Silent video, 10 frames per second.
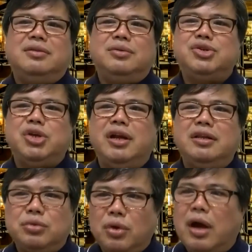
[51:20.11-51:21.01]
To share
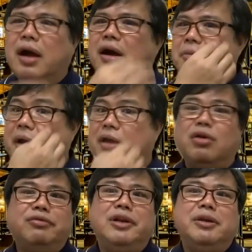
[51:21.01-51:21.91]
it to my
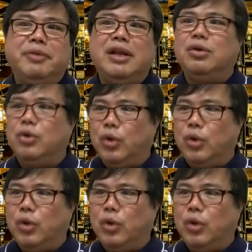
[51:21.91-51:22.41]
co-Filipino,